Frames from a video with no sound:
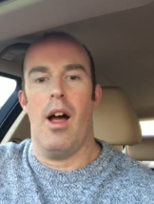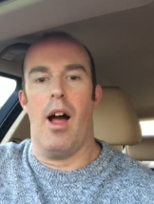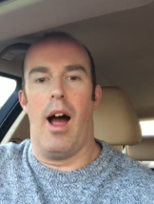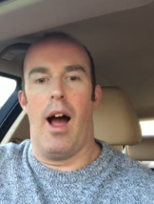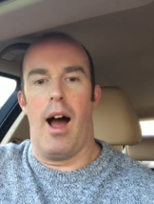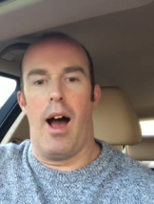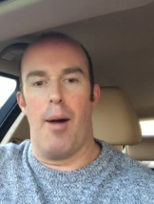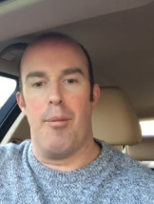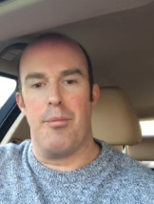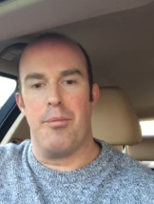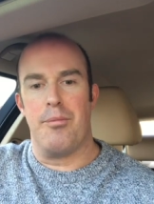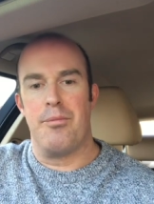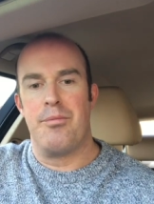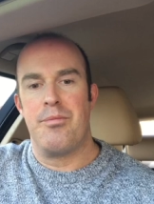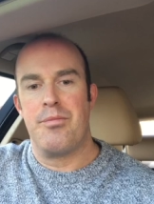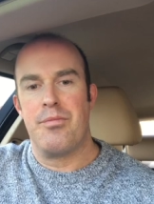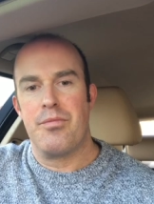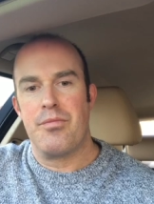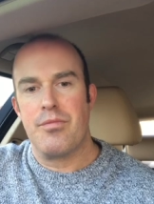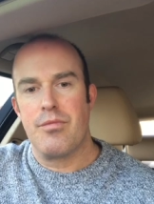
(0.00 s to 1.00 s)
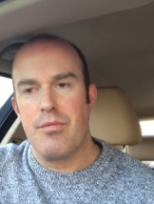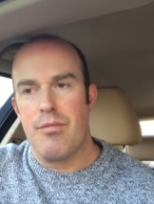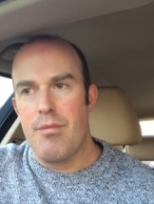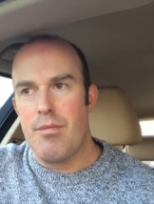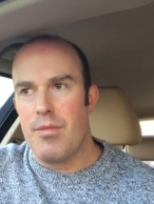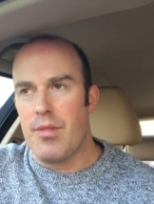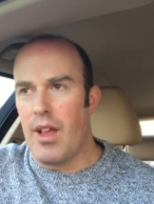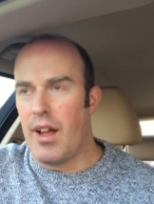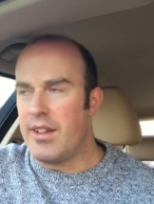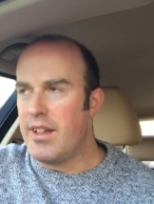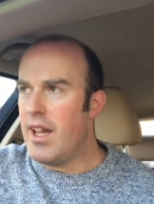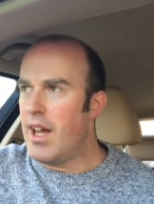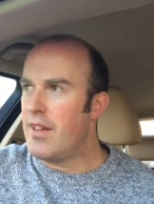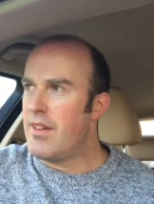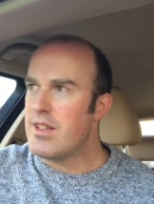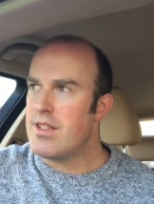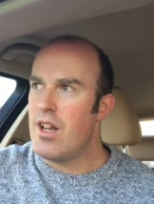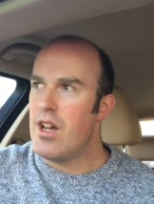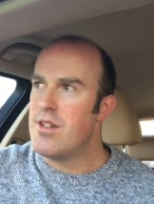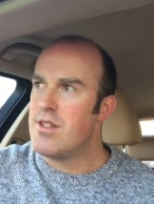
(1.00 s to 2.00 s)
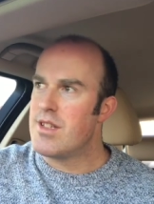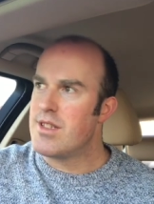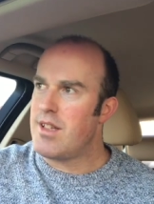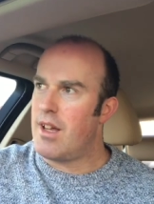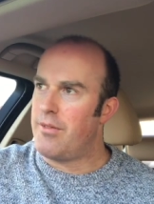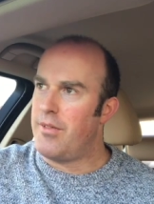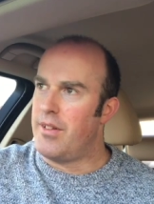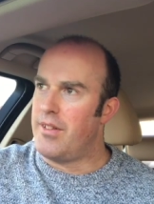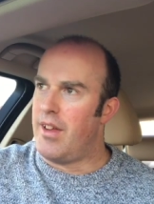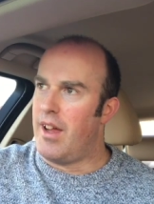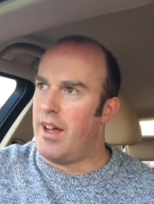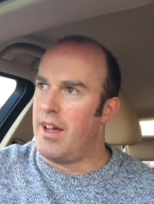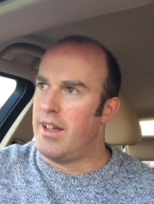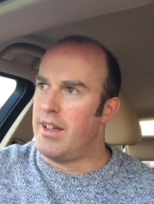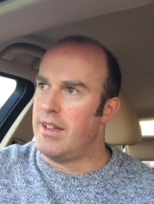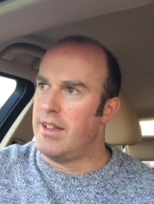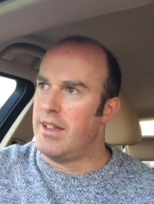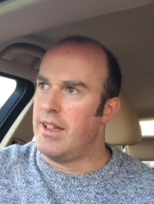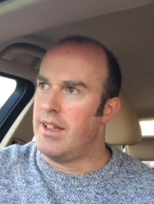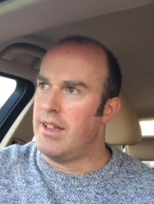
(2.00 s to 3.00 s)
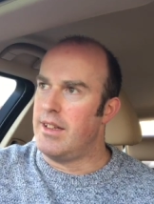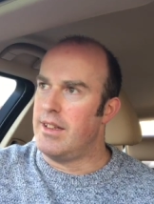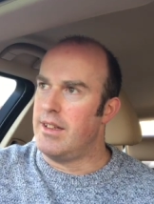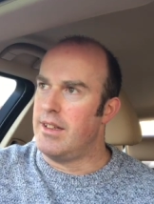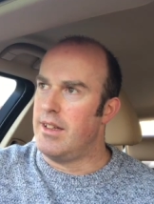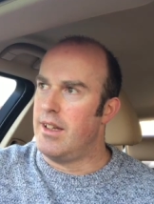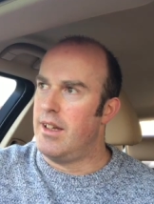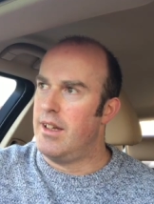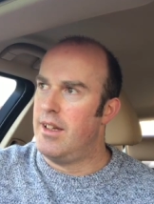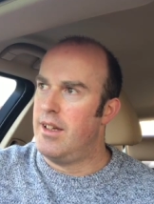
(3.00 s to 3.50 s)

And yeah, there's loads of stuff in there. He